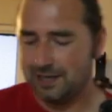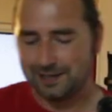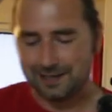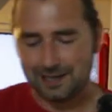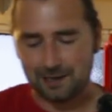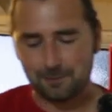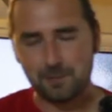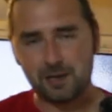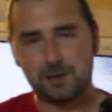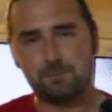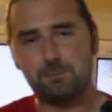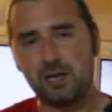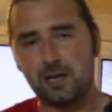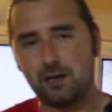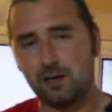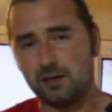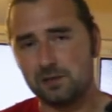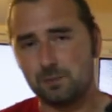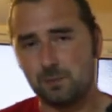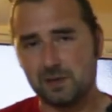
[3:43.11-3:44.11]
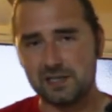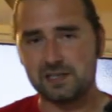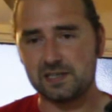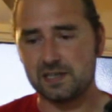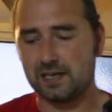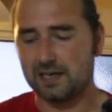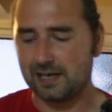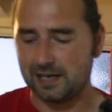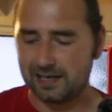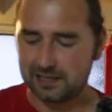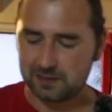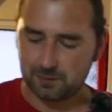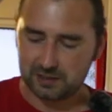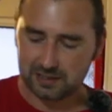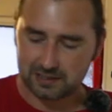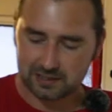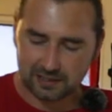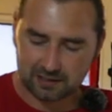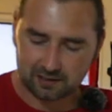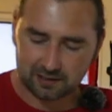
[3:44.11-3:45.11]
Now because my side has
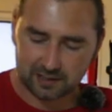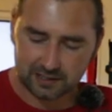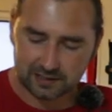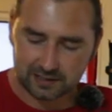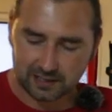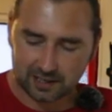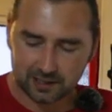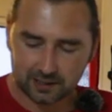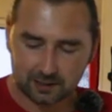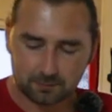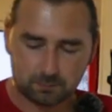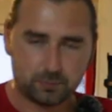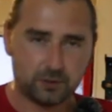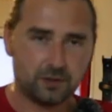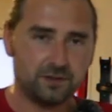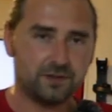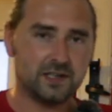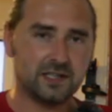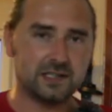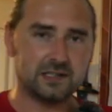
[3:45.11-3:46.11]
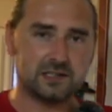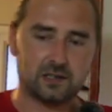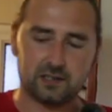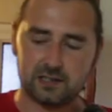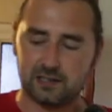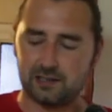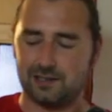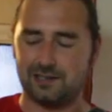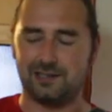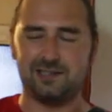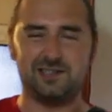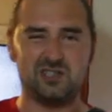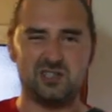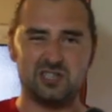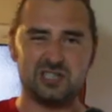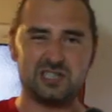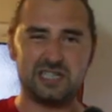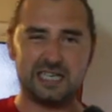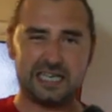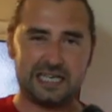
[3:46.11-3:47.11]
been sterilized, I can put things on it and it's
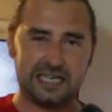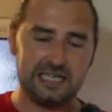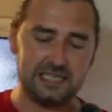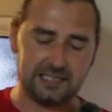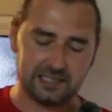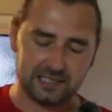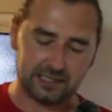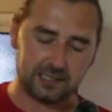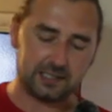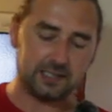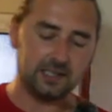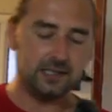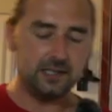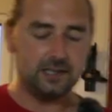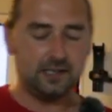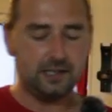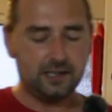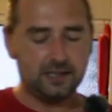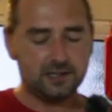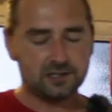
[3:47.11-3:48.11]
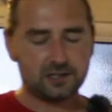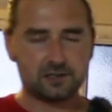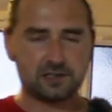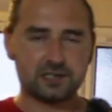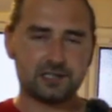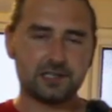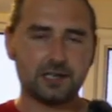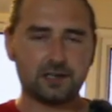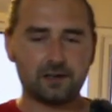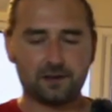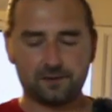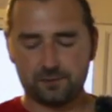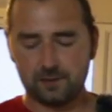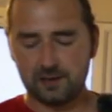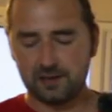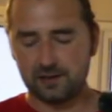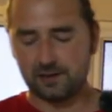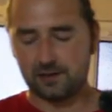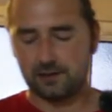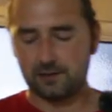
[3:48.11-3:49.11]
just easy. So to start off
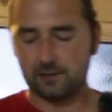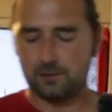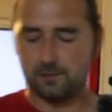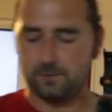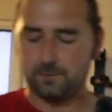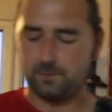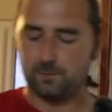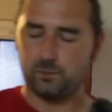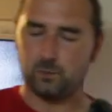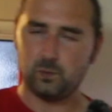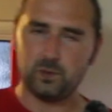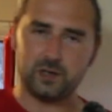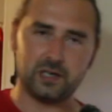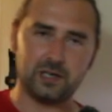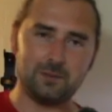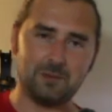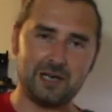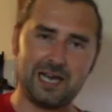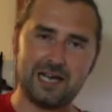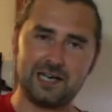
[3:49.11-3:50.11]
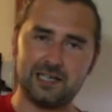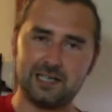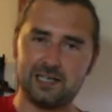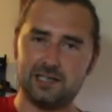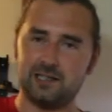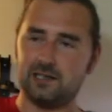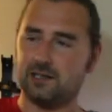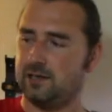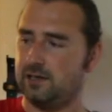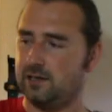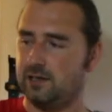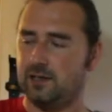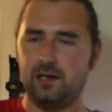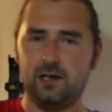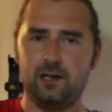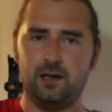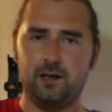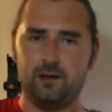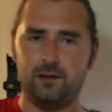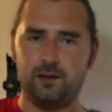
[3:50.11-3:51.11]
with, we're going to be adding in
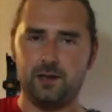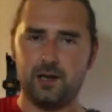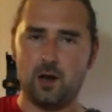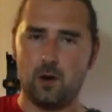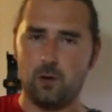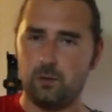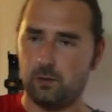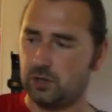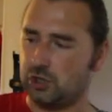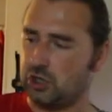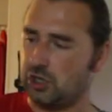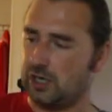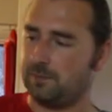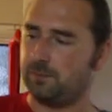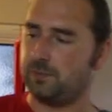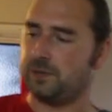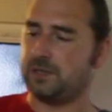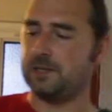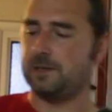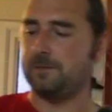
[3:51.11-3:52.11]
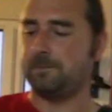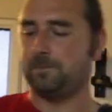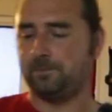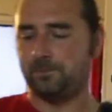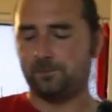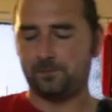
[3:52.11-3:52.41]
the oak chips.